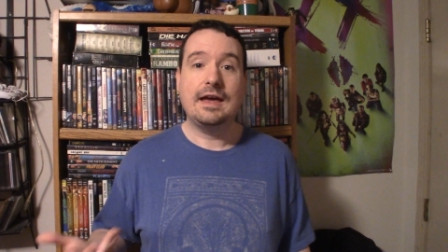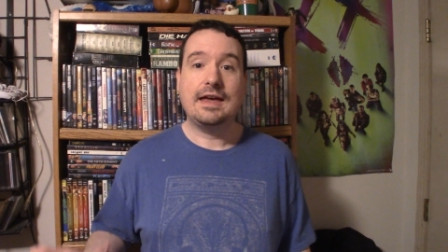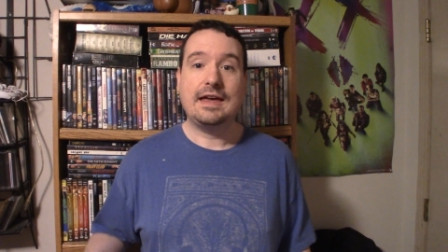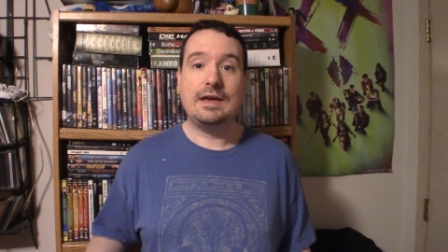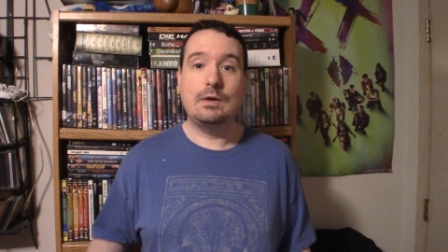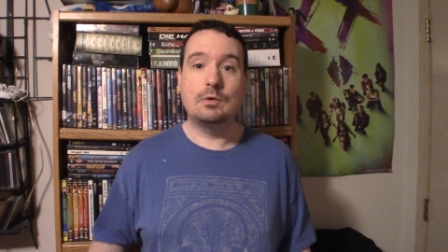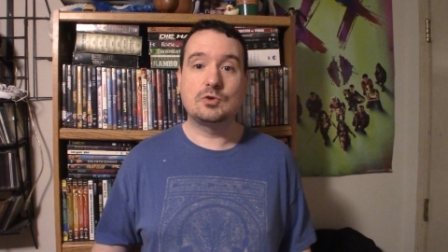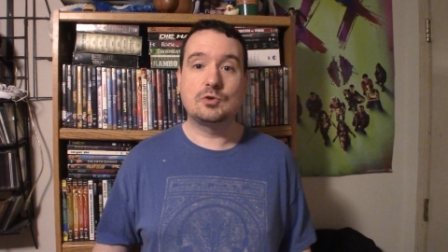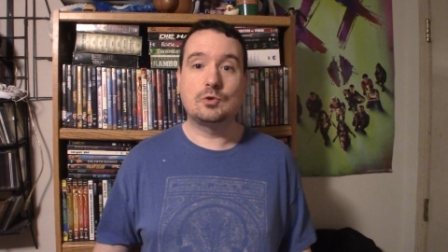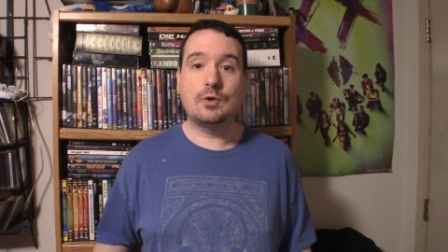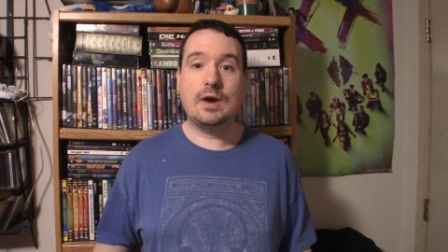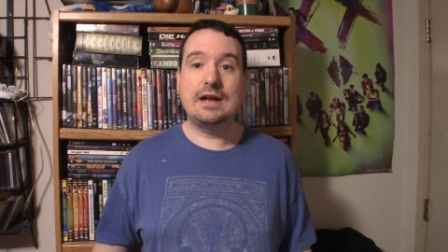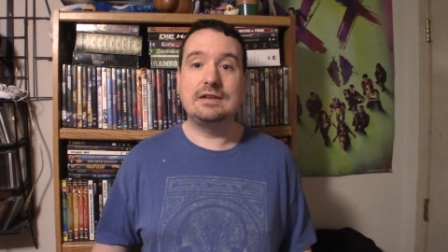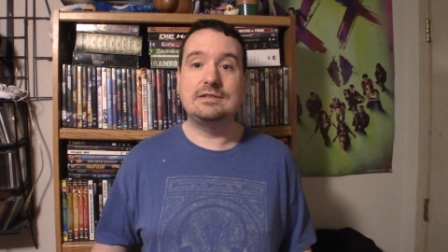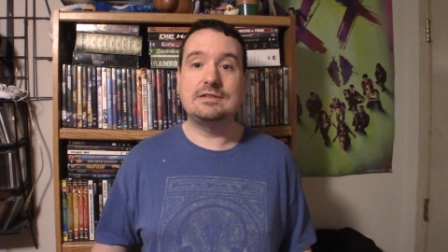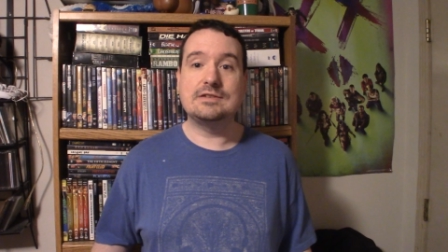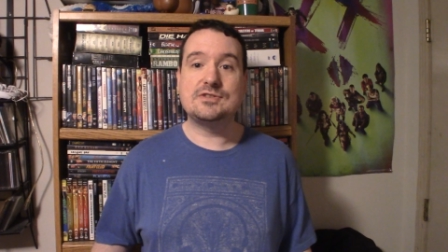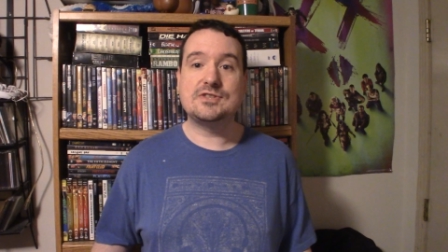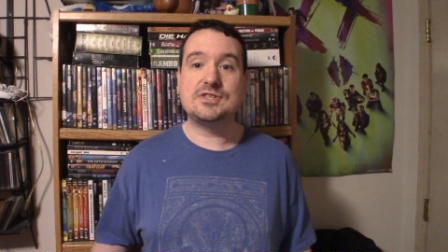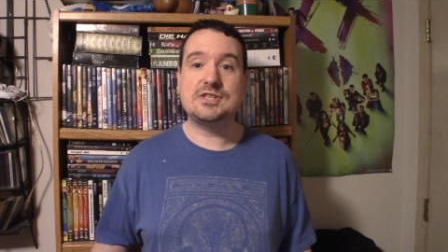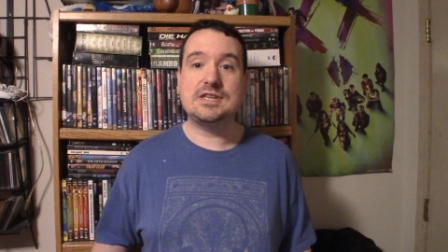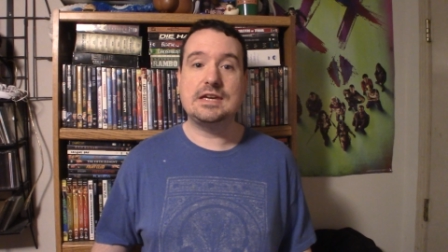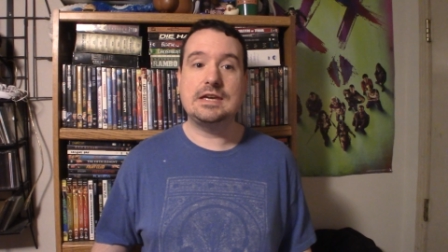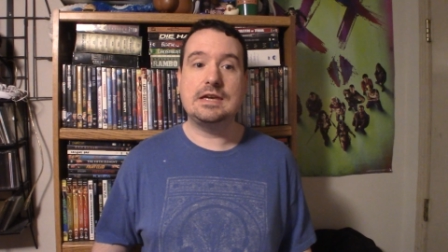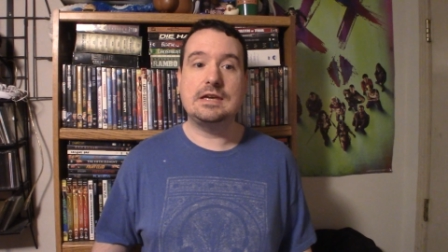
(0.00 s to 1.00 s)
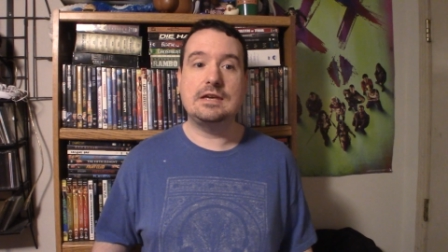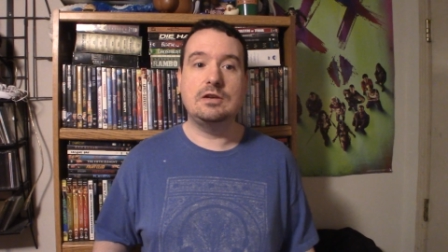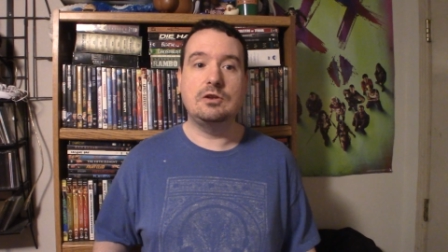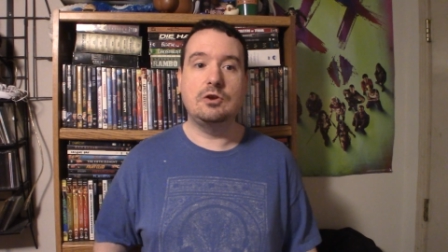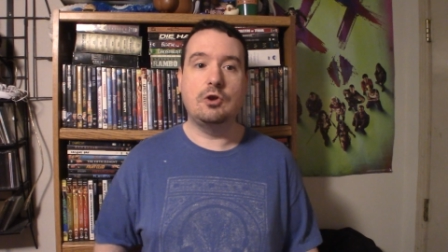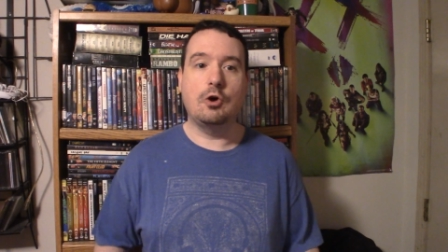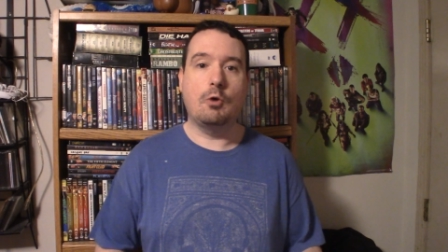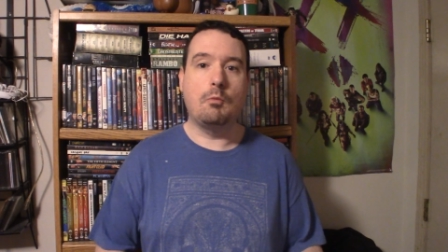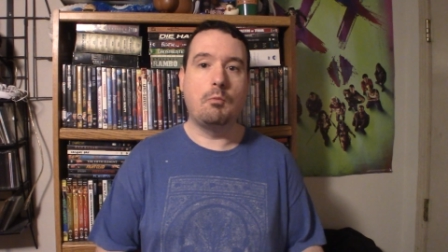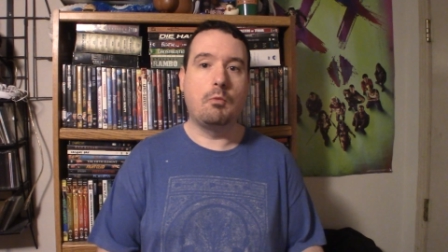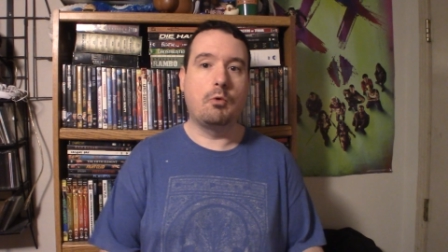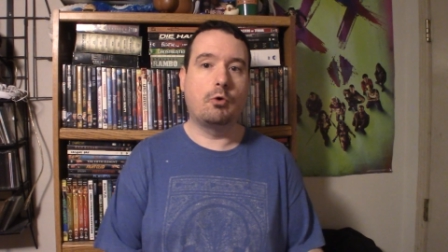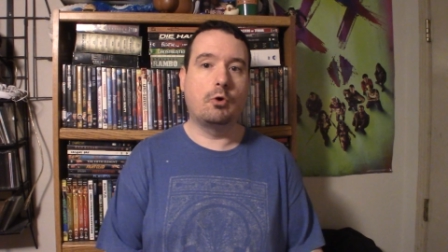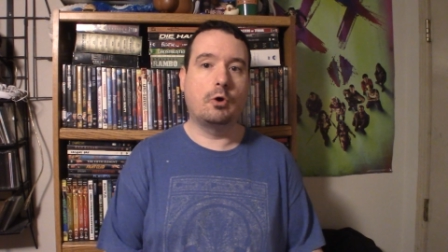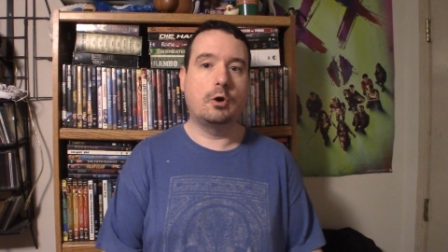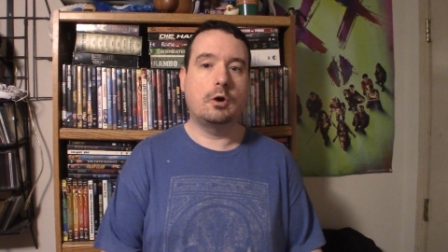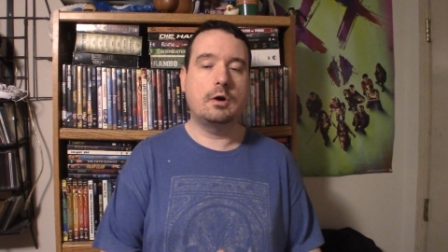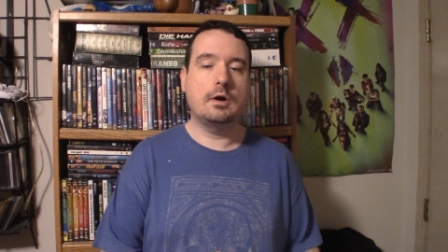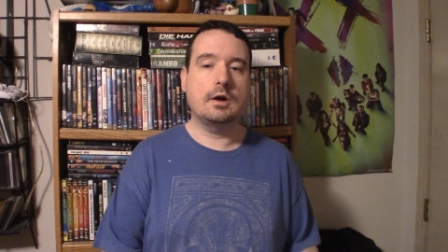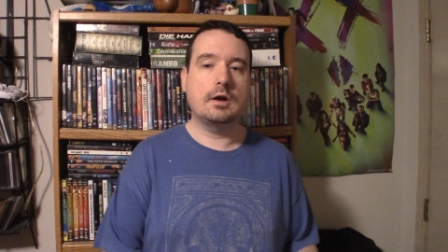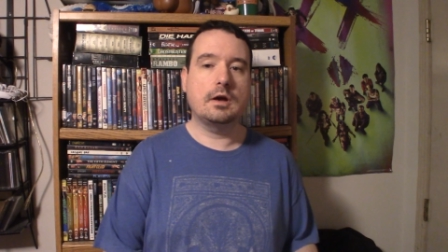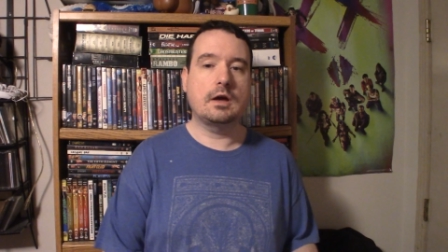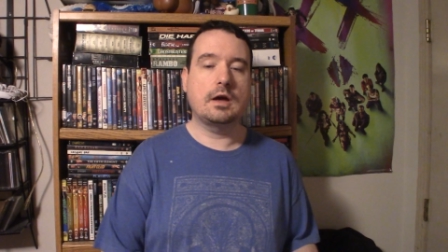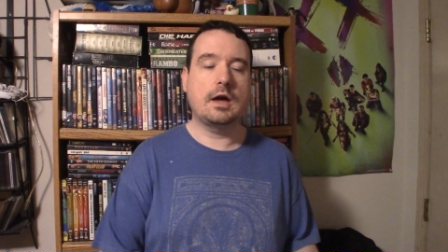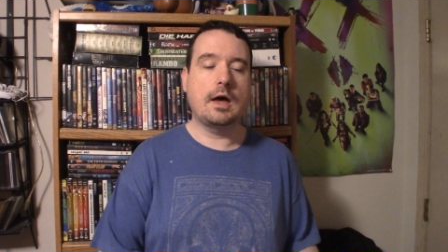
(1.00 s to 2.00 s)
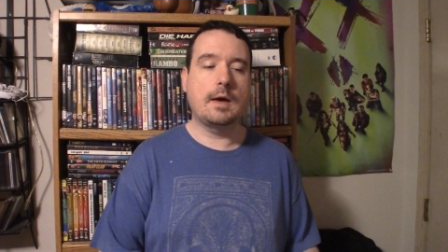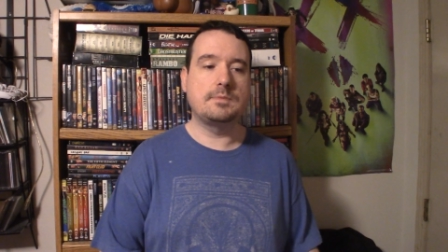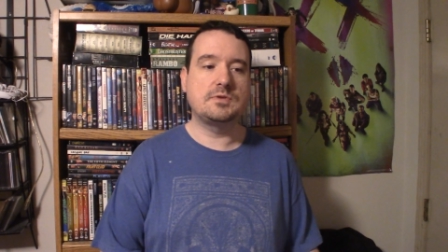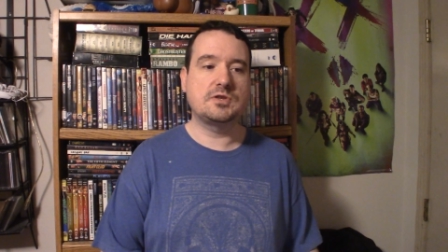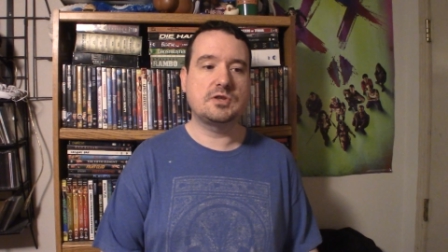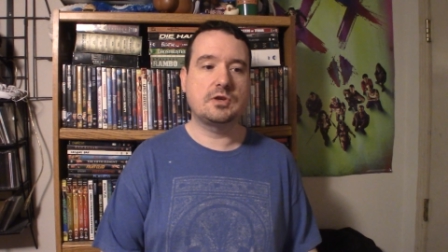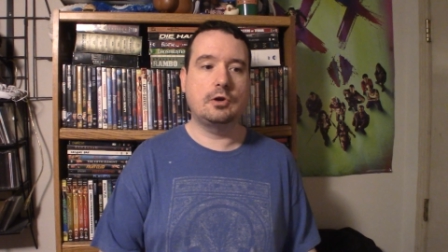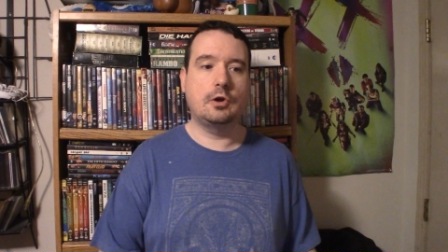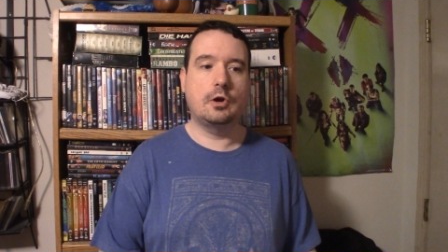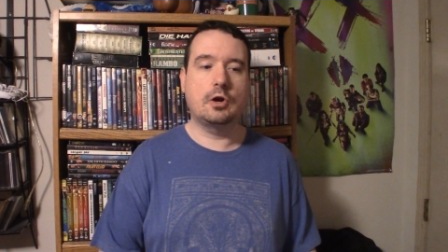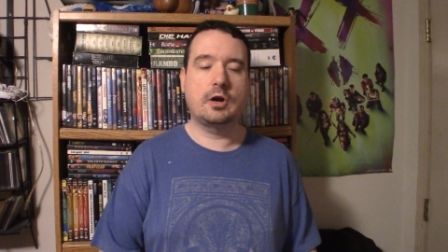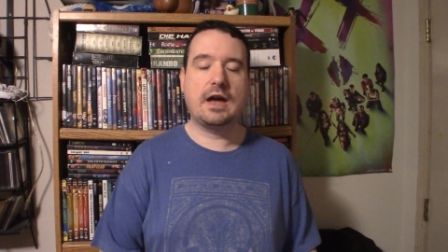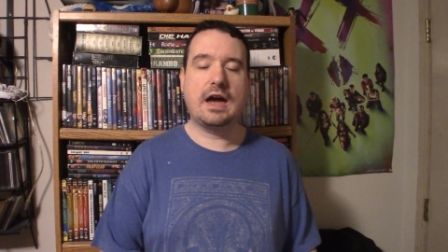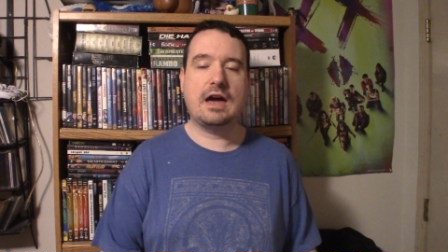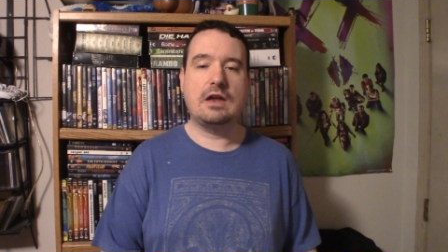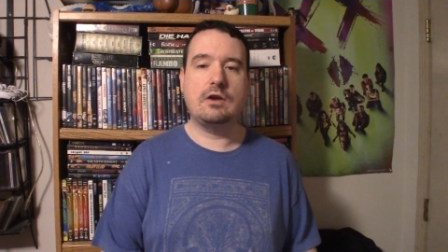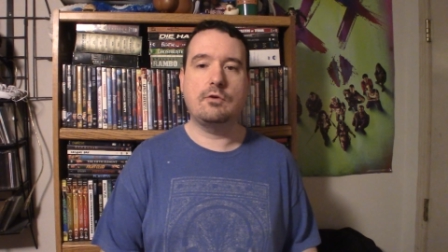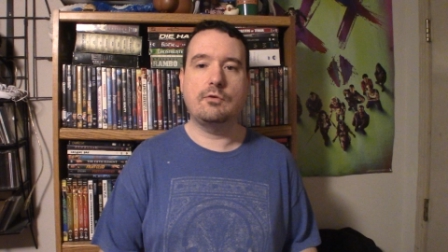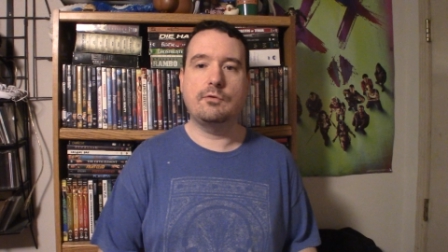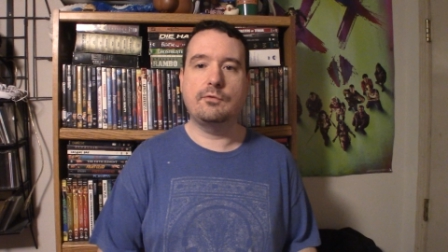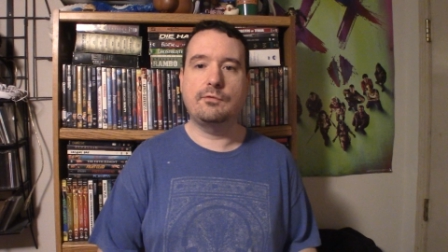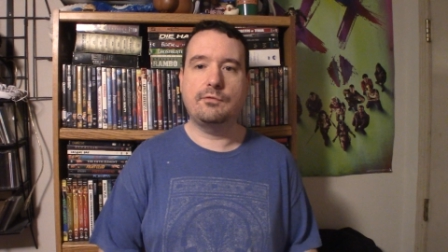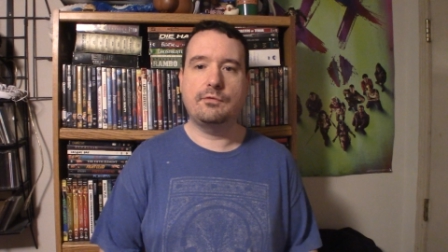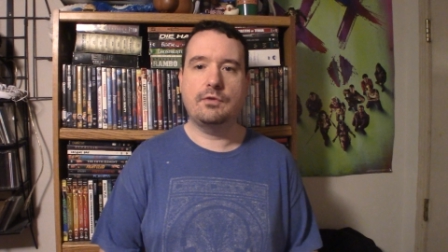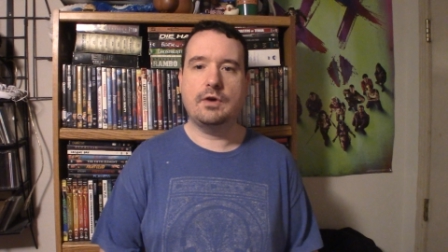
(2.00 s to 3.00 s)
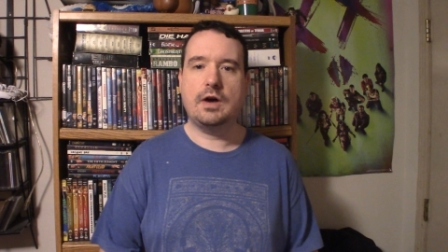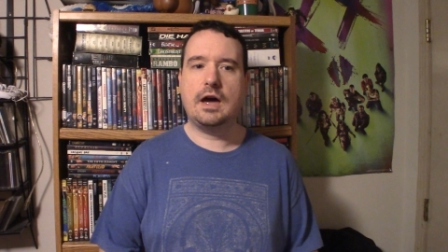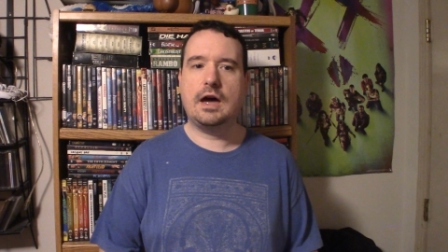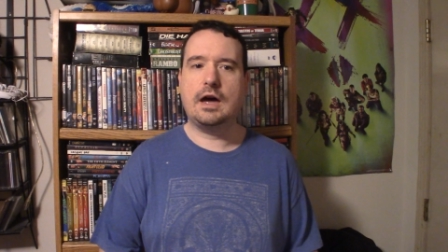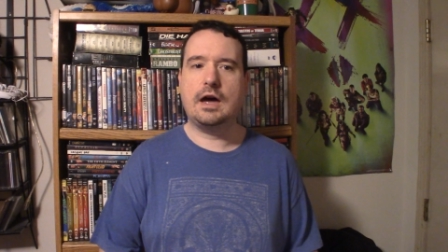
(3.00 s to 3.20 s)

It was great to see, you know, more obscure kind of